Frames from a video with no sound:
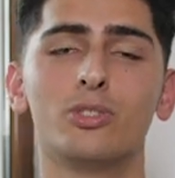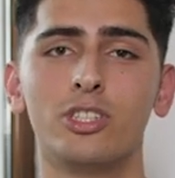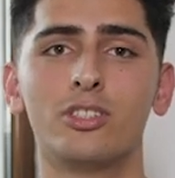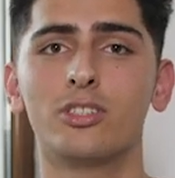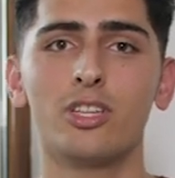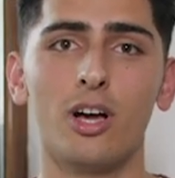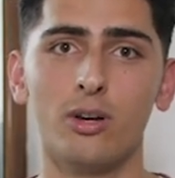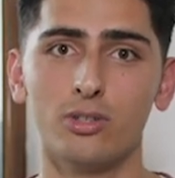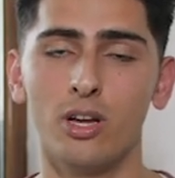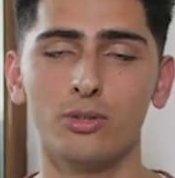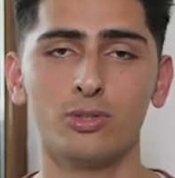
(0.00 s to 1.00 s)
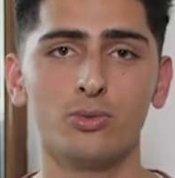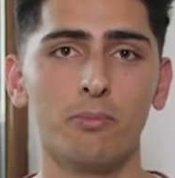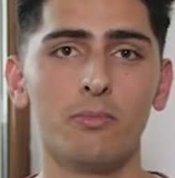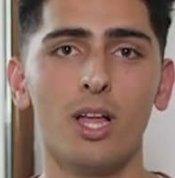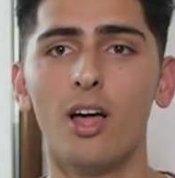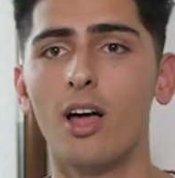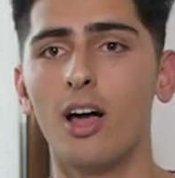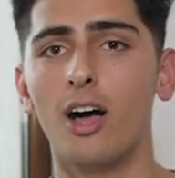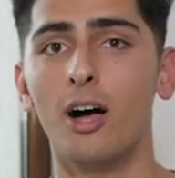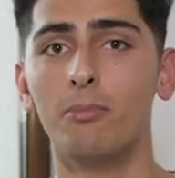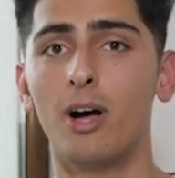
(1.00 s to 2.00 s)
was teaching us how to swim,
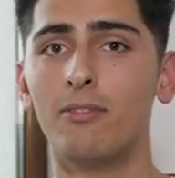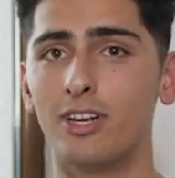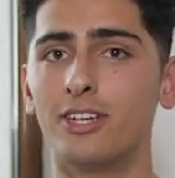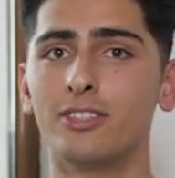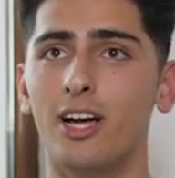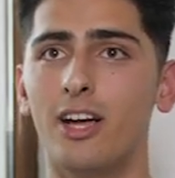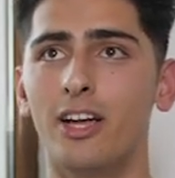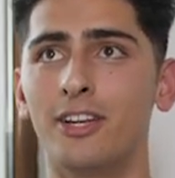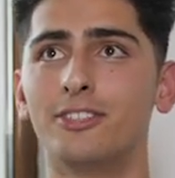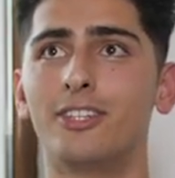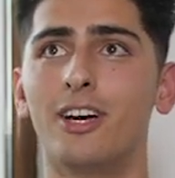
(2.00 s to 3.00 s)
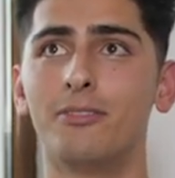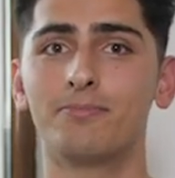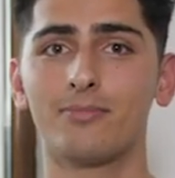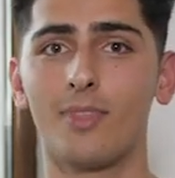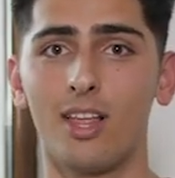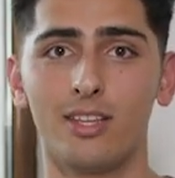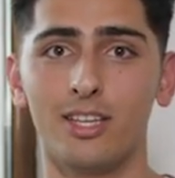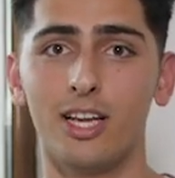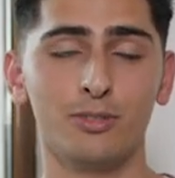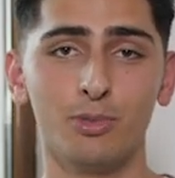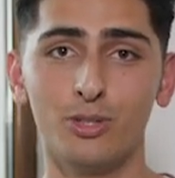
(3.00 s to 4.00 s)
I've learned that, and
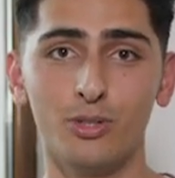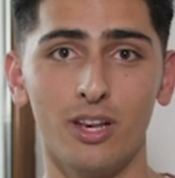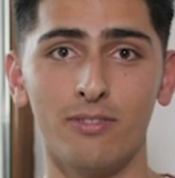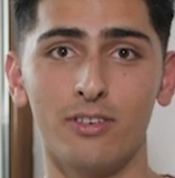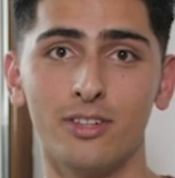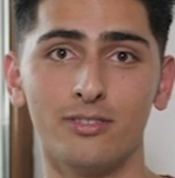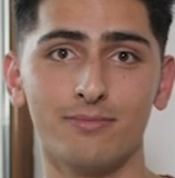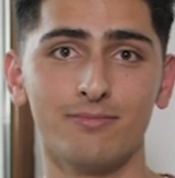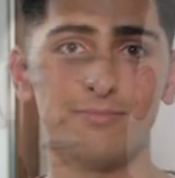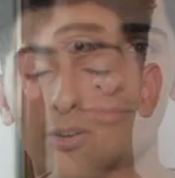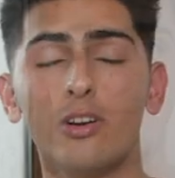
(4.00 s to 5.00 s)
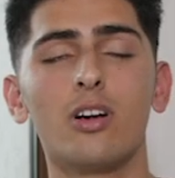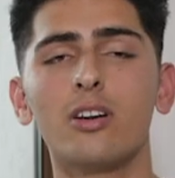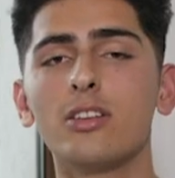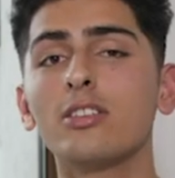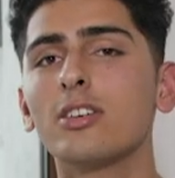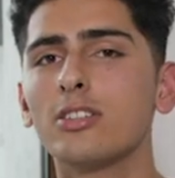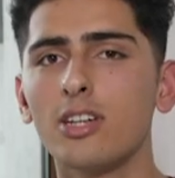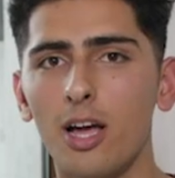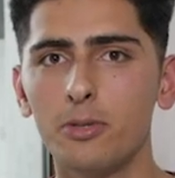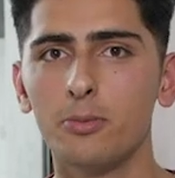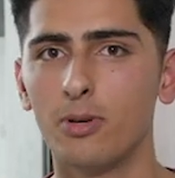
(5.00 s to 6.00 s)
yeah, it's been really fun. Regarding the
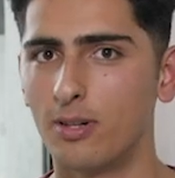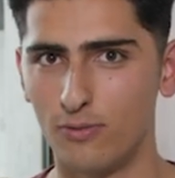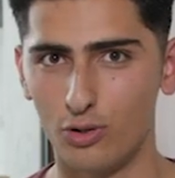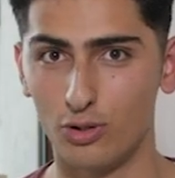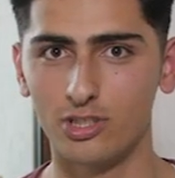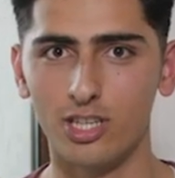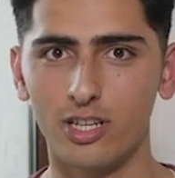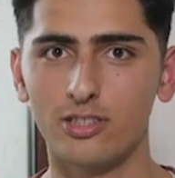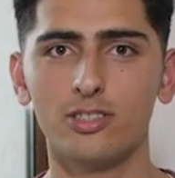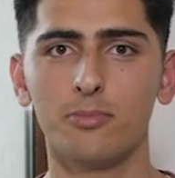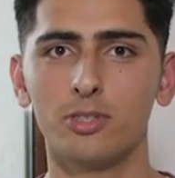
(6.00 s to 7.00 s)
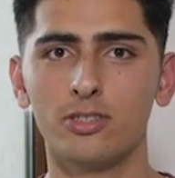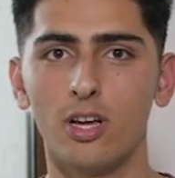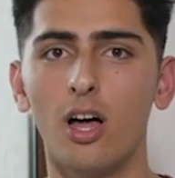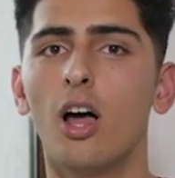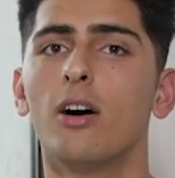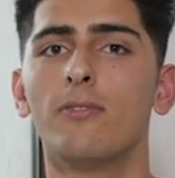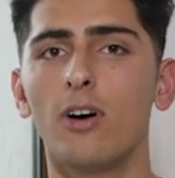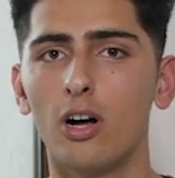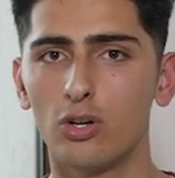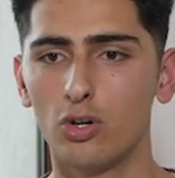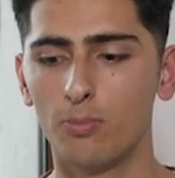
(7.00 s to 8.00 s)
timetable for your second semester,
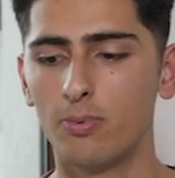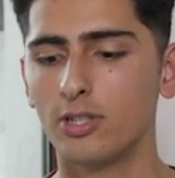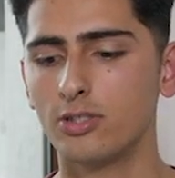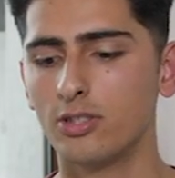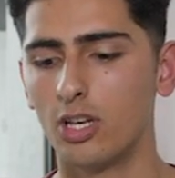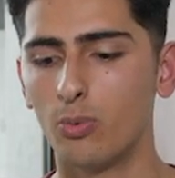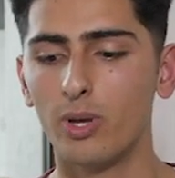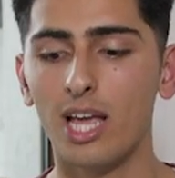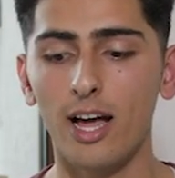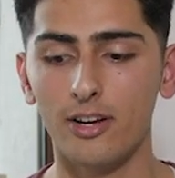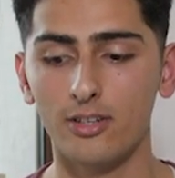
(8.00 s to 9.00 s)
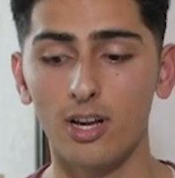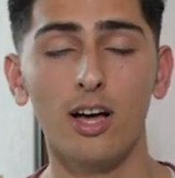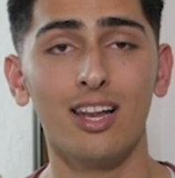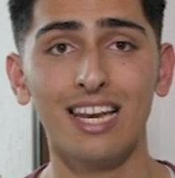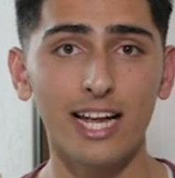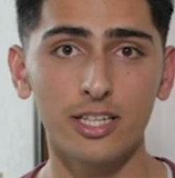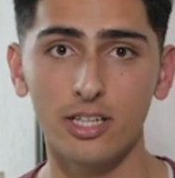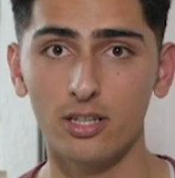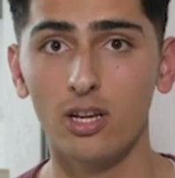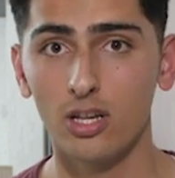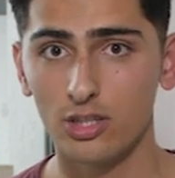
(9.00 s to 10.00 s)
for our group personally, we had
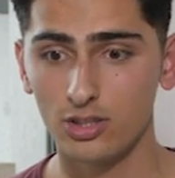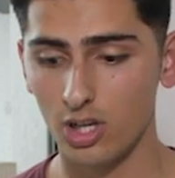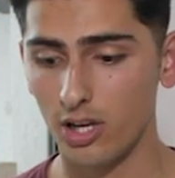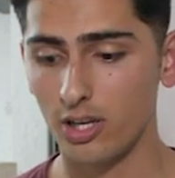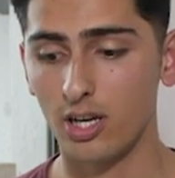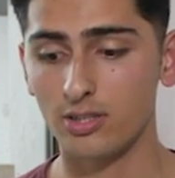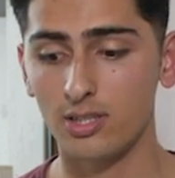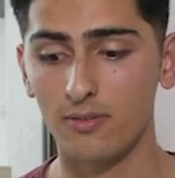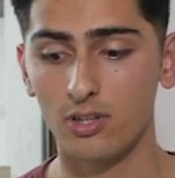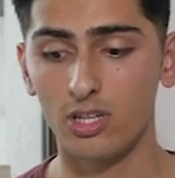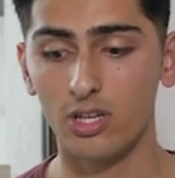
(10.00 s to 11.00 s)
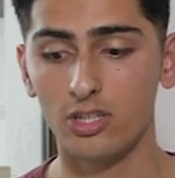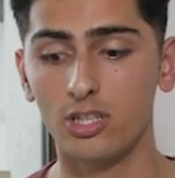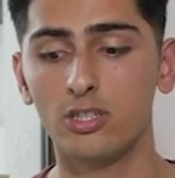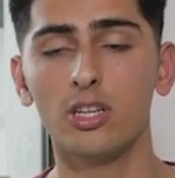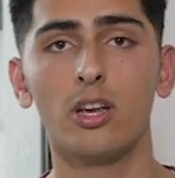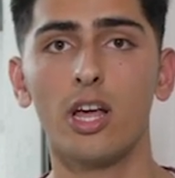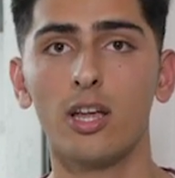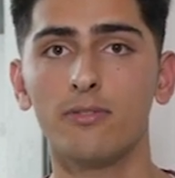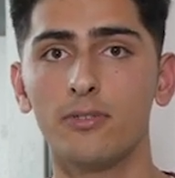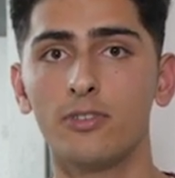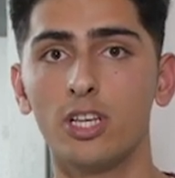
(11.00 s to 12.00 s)
Latin starting at 7:30 till
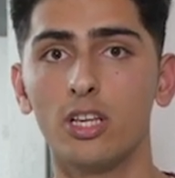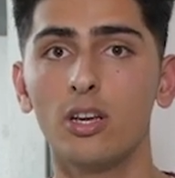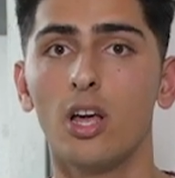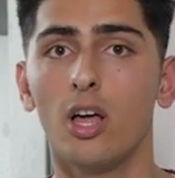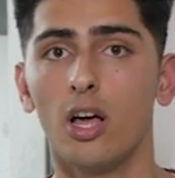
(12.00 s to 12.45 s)
9:15.